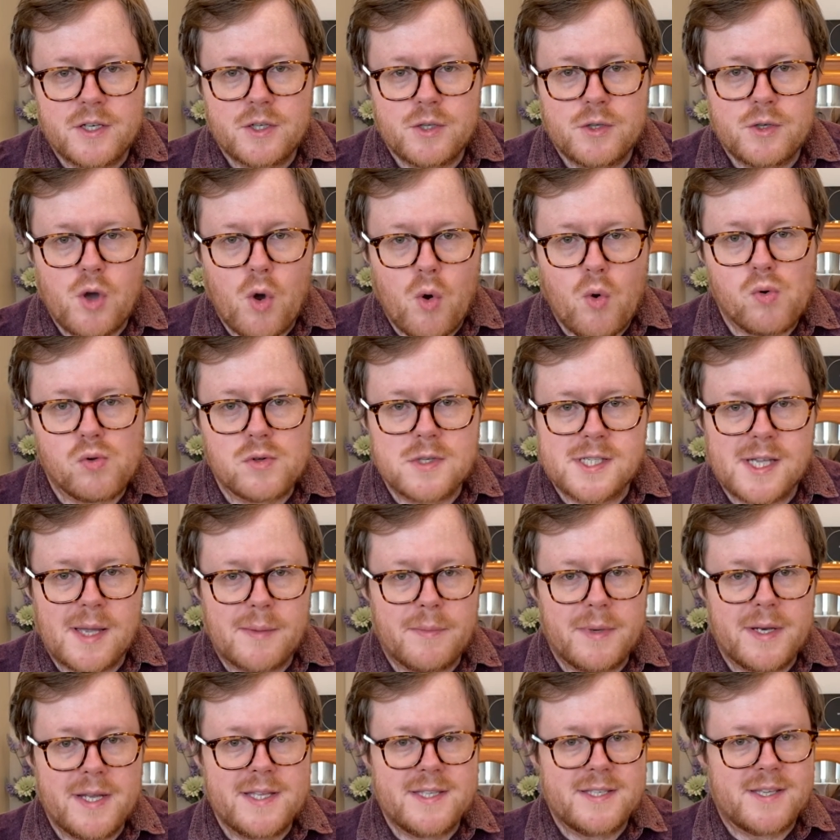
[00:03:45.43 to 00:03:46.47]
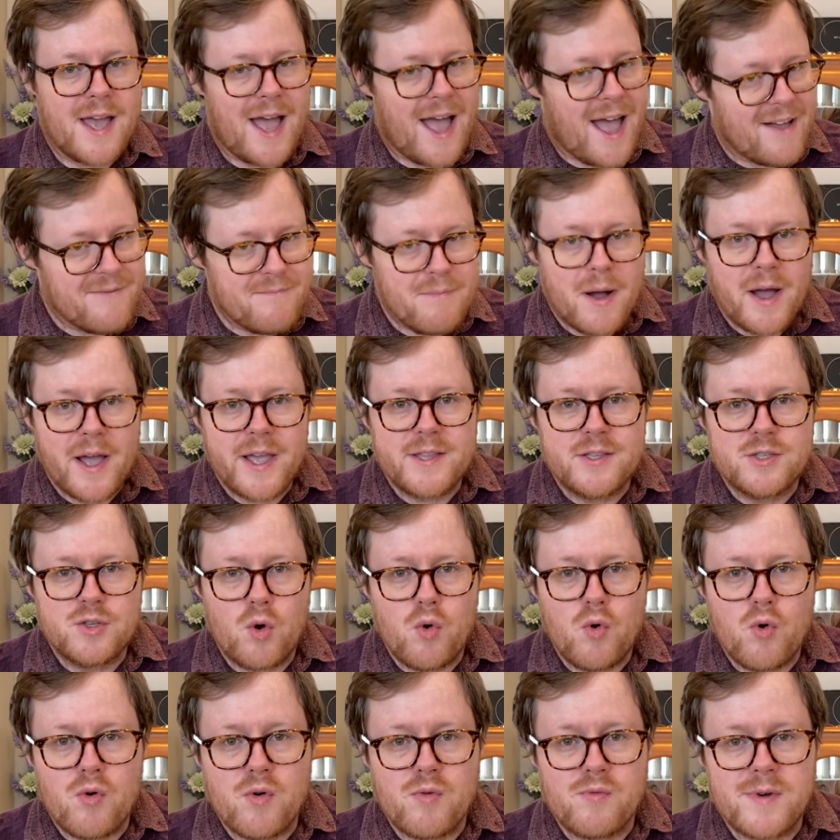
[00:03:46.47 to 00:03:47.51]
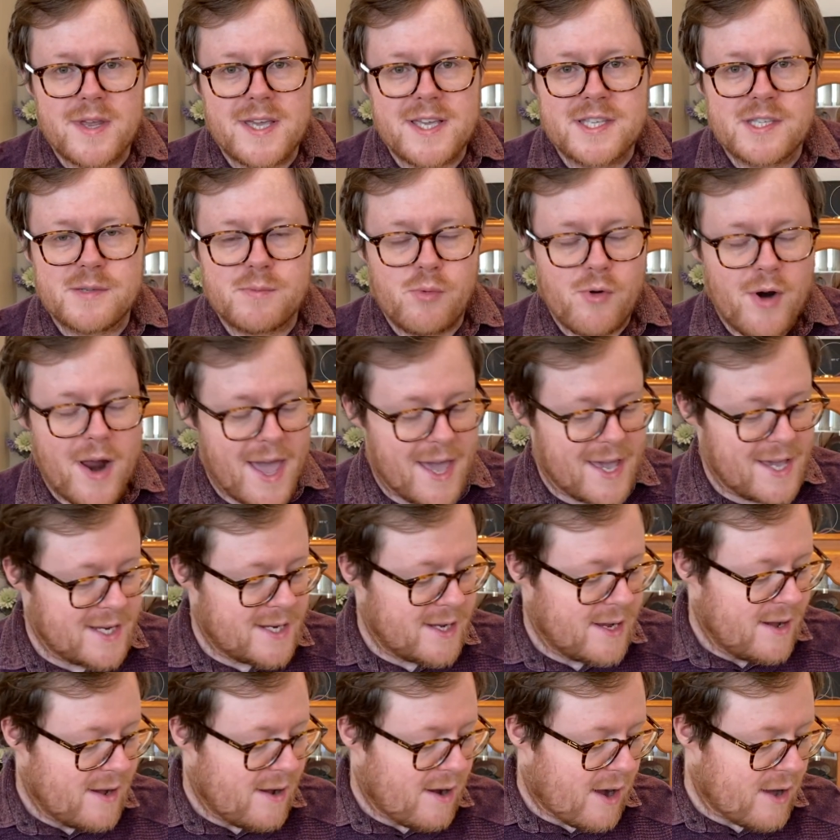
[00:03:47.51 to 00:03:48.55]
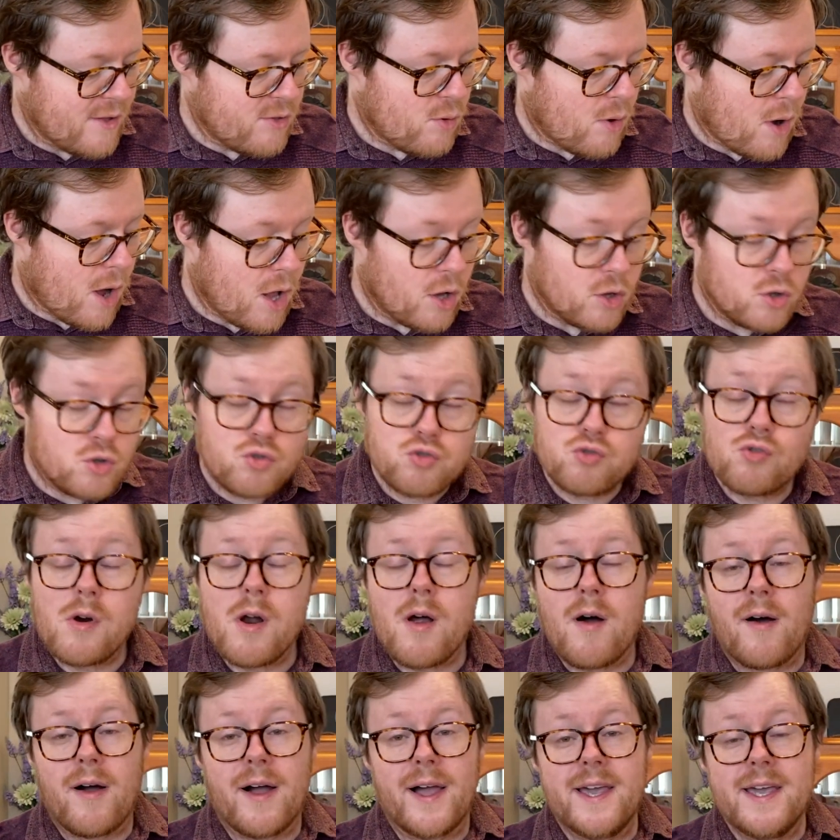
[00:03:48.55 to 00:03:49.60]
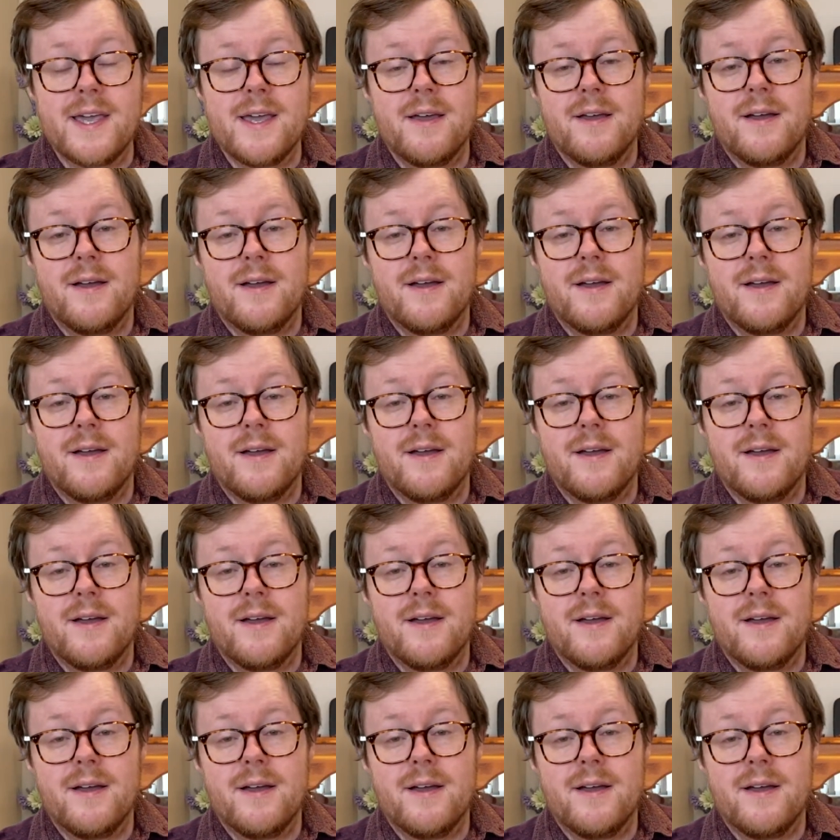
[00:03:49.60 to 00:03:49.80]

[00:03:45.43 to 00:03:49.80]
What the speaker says: call somebody to have my door resprayed, I thought I'll try